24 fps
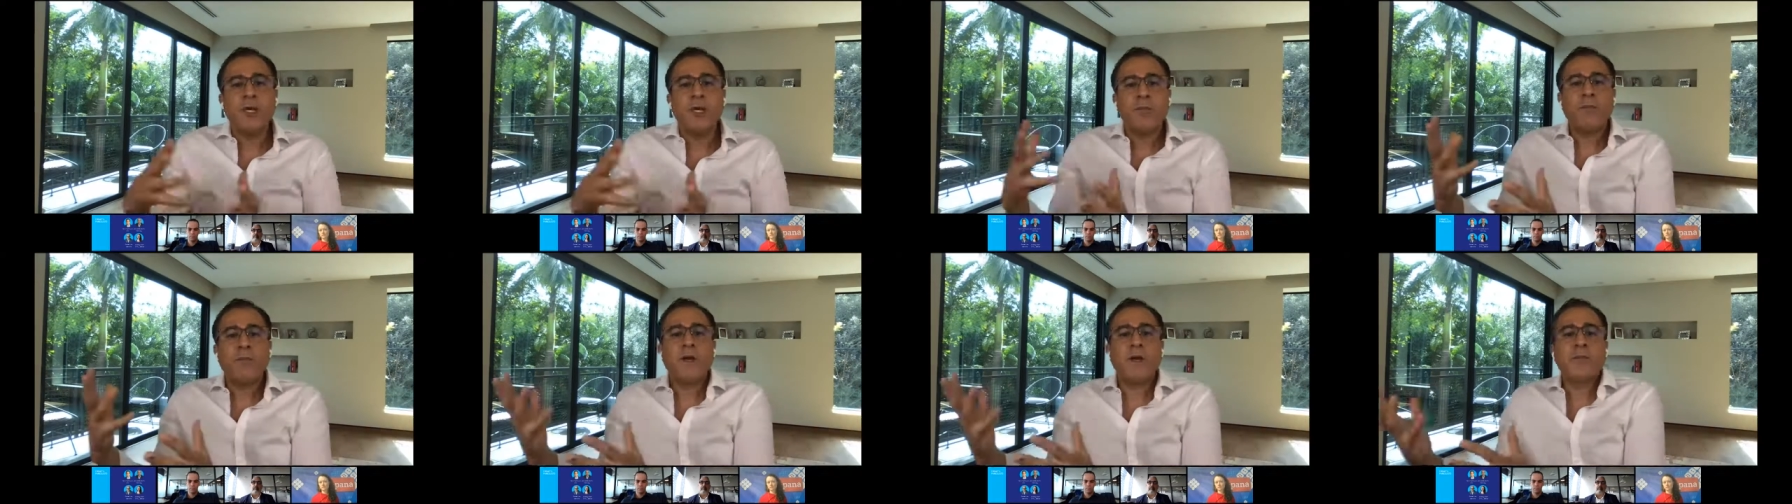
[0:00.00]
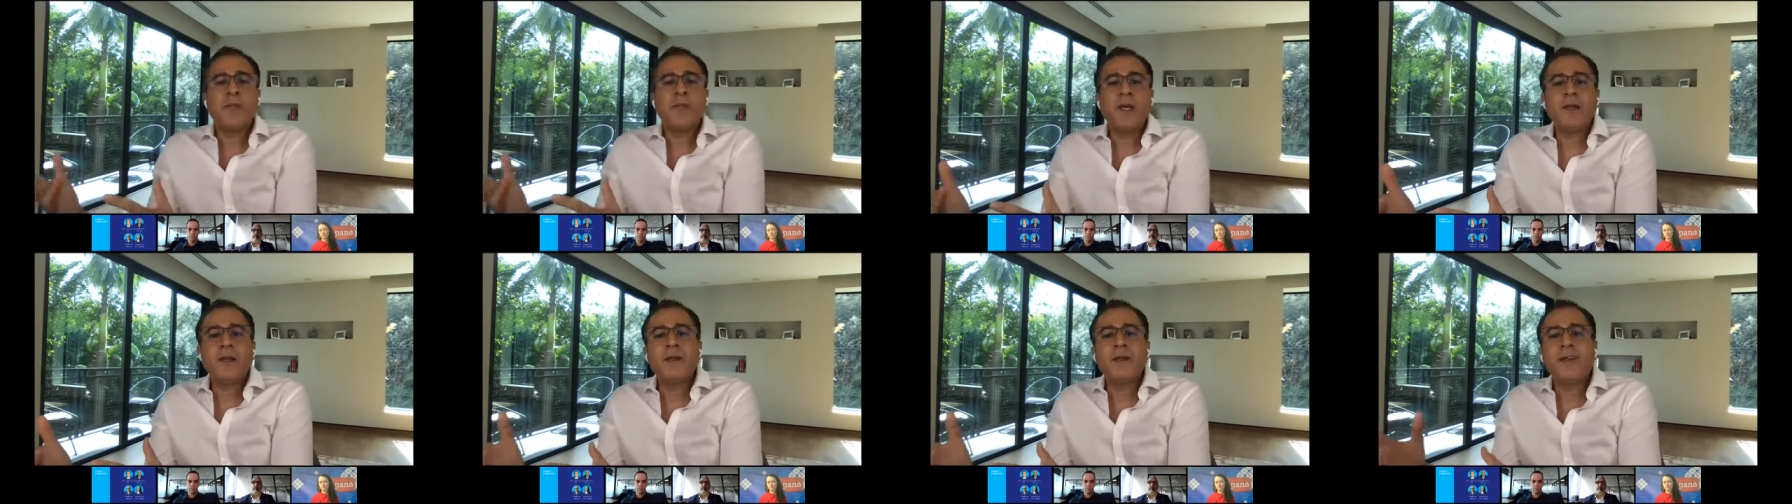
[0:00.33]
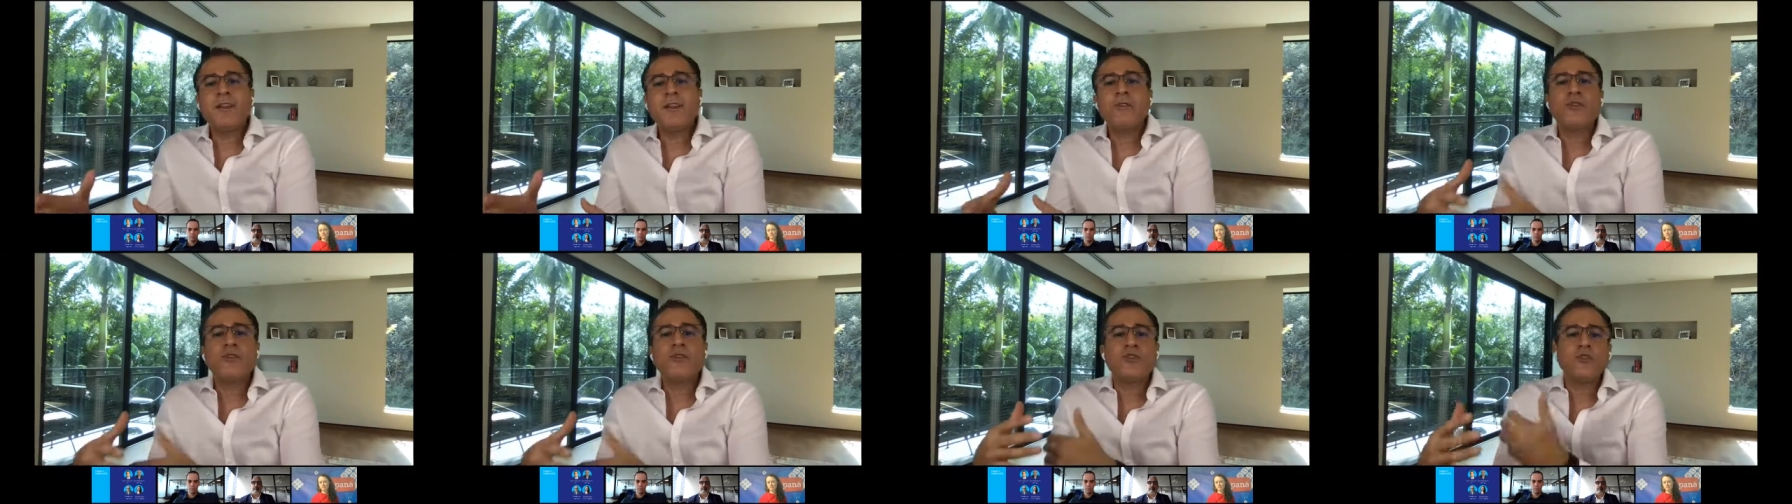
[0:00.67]
but then
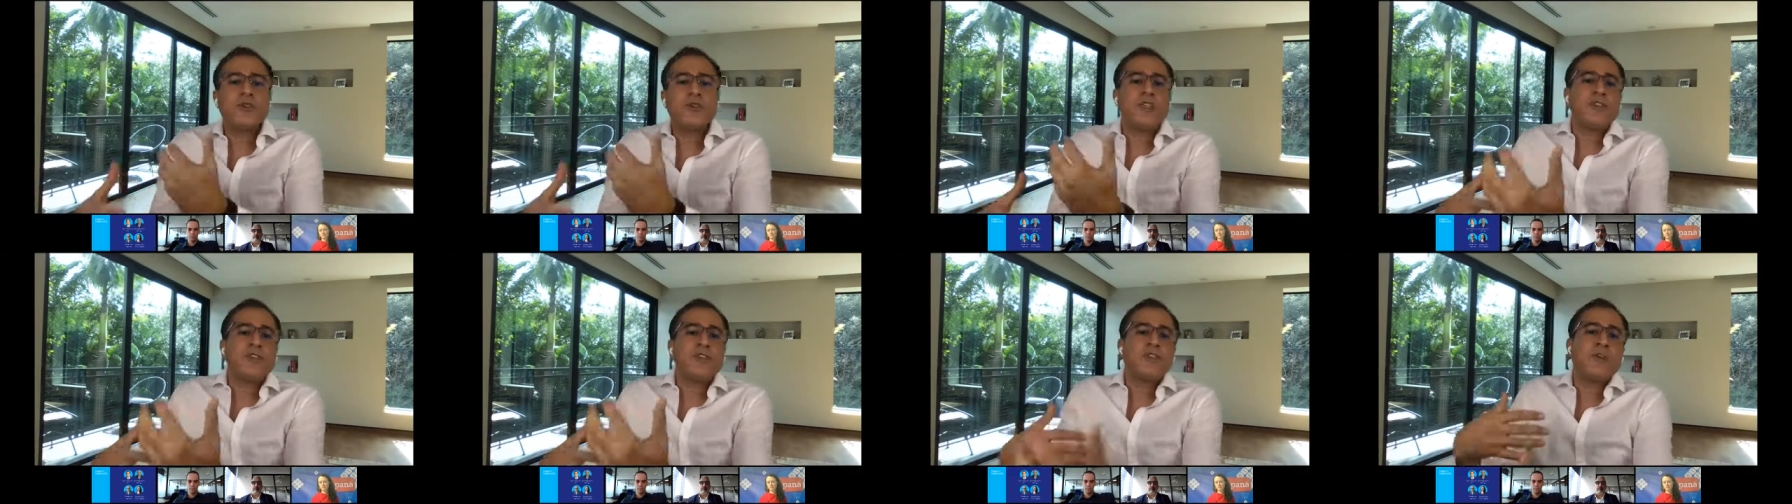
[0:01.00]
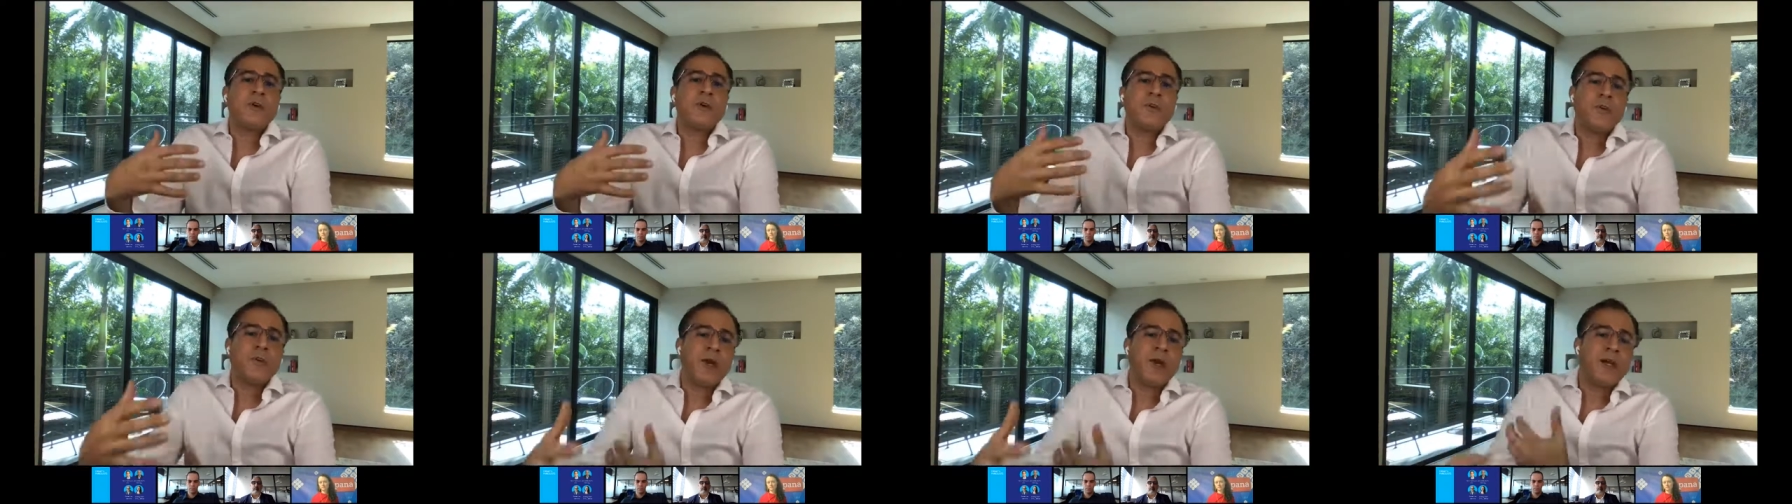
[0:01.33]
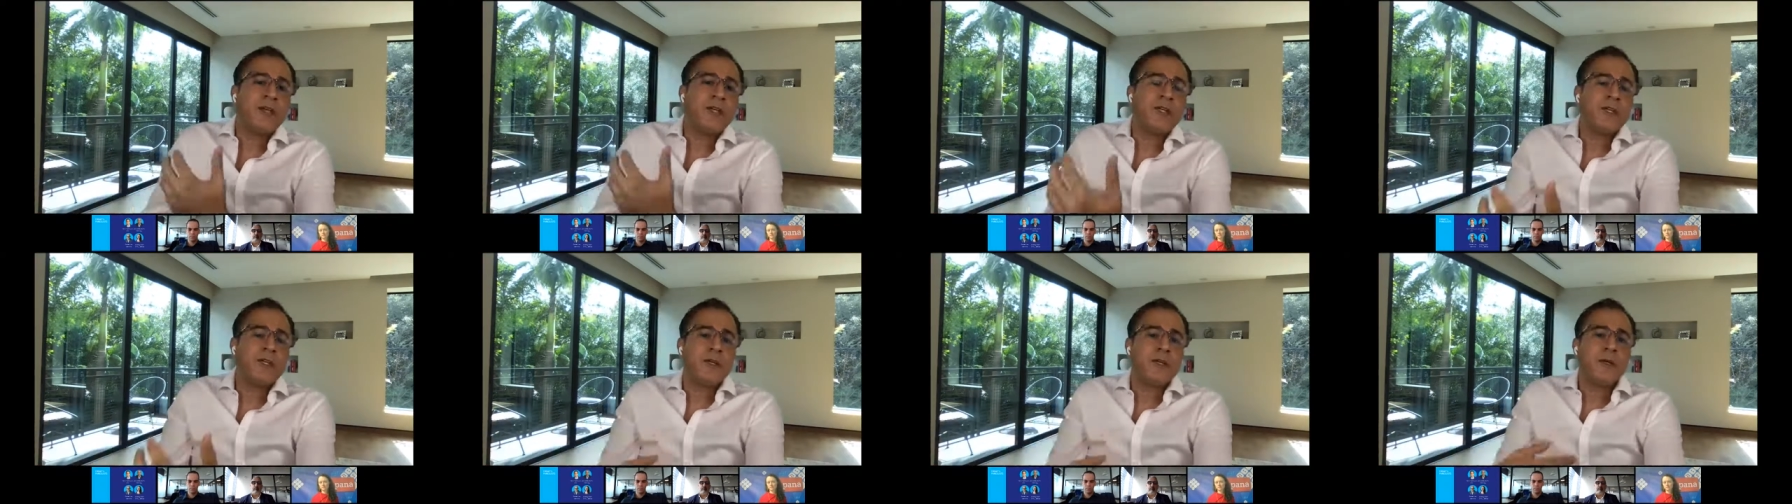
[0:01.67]
industry is not
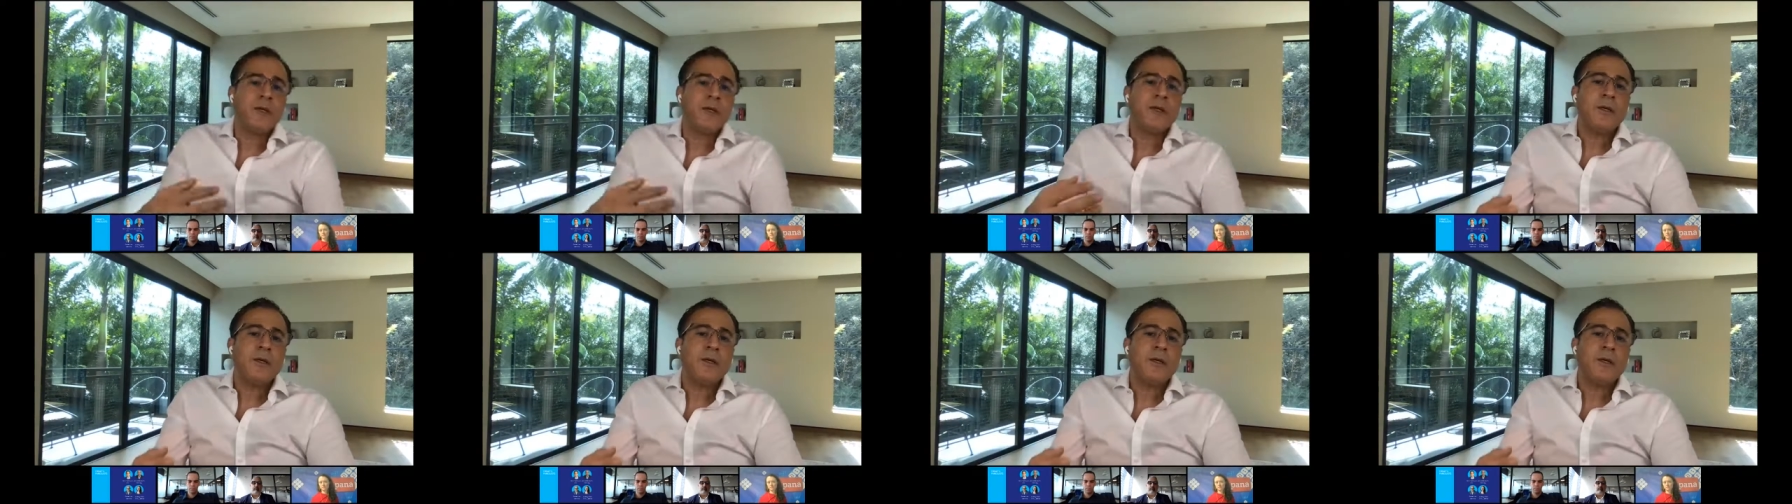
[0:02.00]
ready